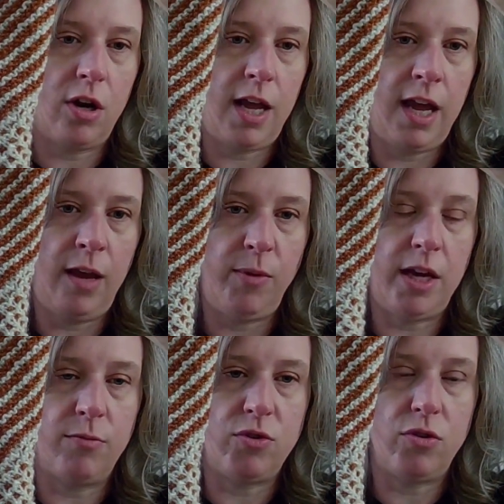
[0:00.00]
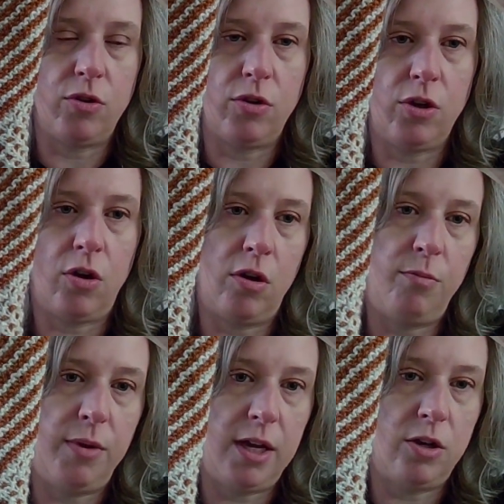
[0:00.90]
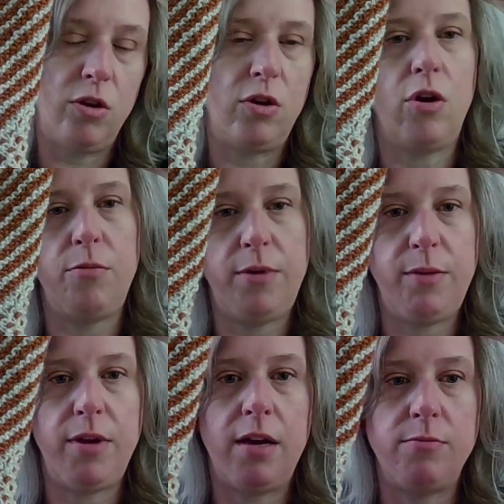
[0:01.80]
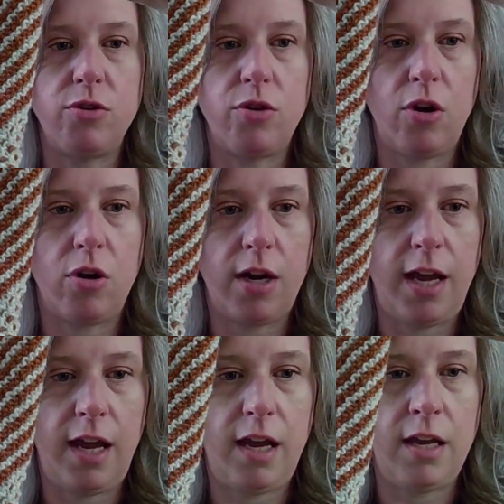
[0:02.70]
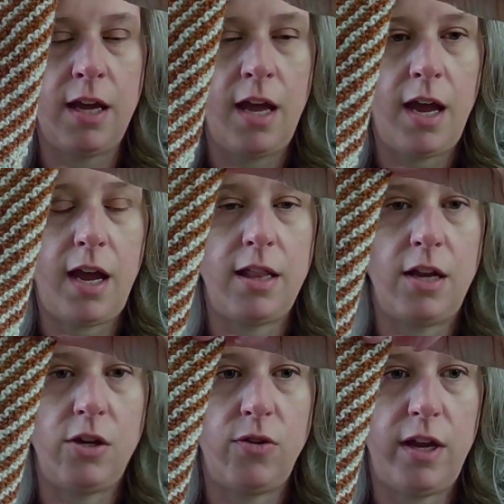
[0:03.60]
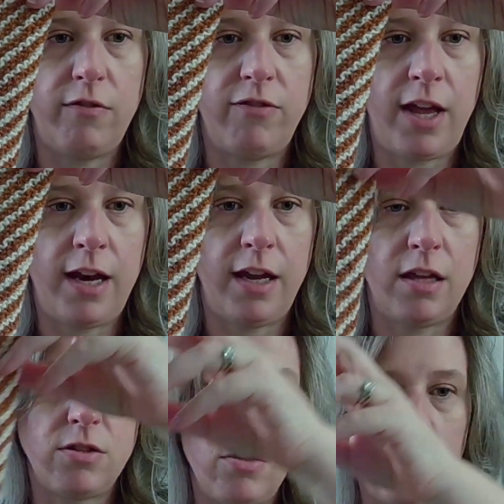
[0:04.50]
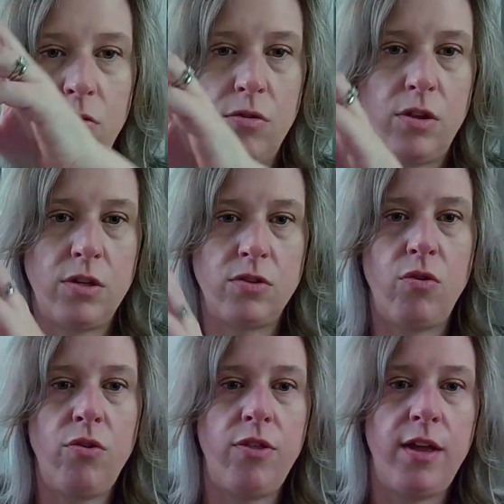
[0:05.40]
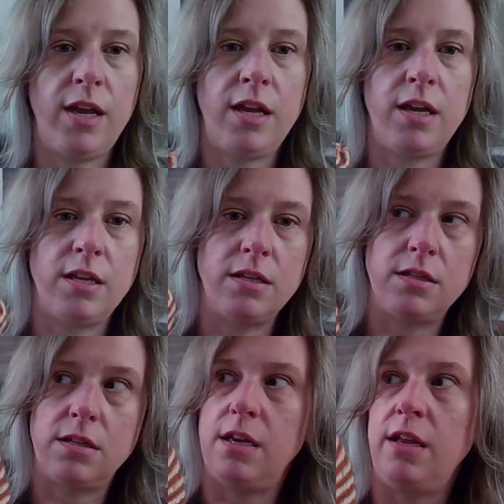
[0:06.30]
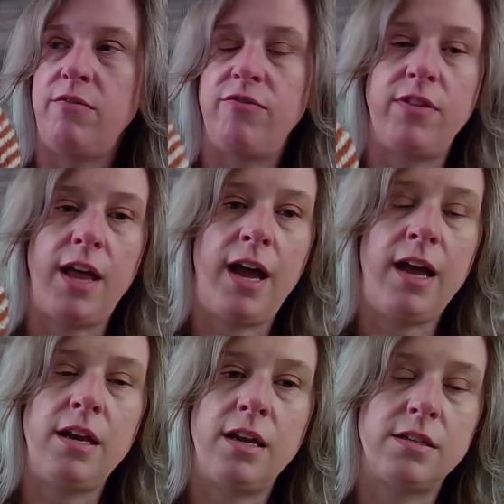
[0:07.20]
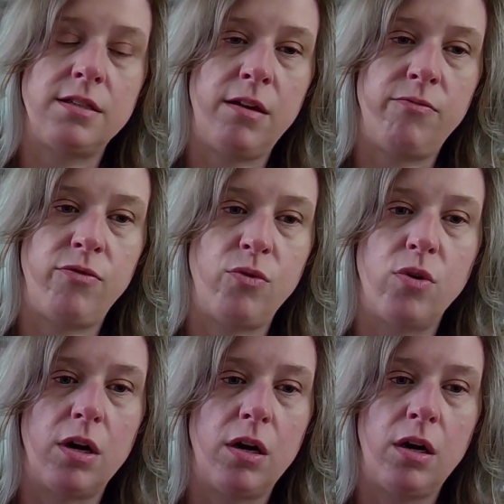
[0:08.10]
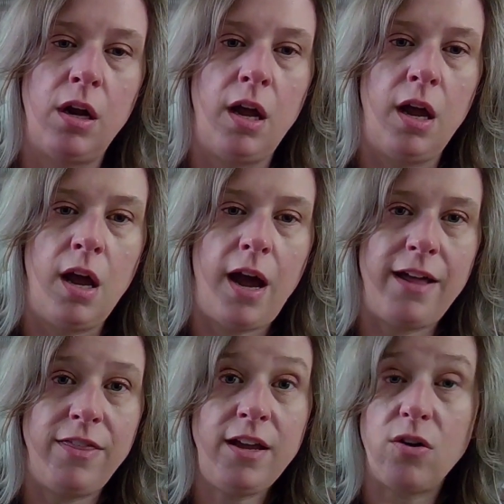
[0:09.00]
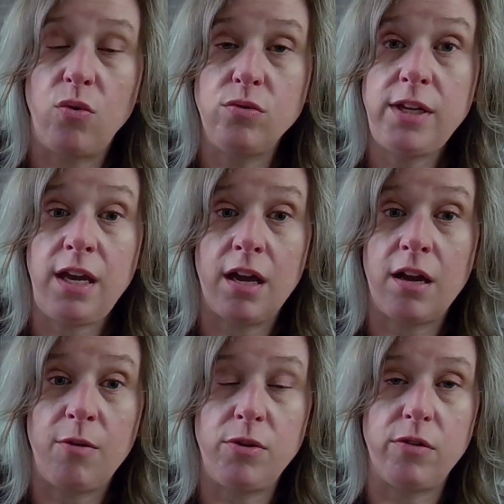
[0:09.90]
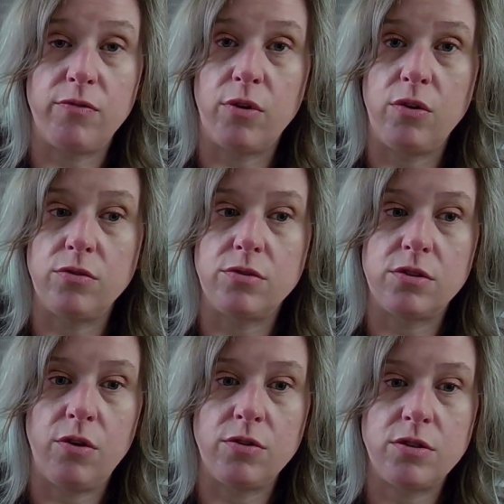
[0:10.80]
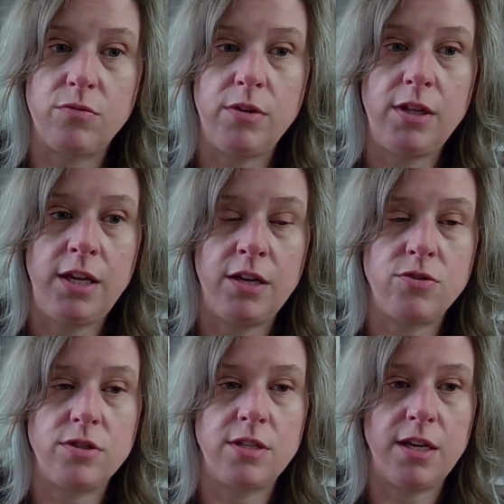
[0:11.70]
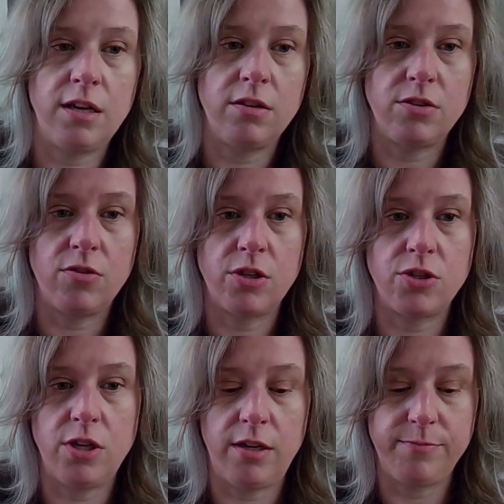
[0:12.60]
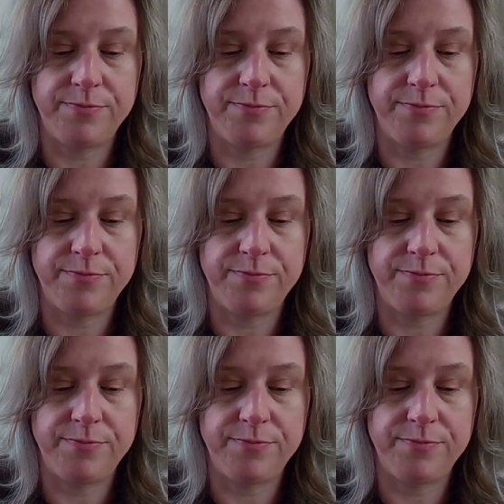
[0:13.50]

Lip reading: A becomes your yarn B, and your yarn B becomes your yarn A. And then you knit flat again. So this whole thing is knit flat, except for, I think, only a couple of rows. So it's a really interesting construction.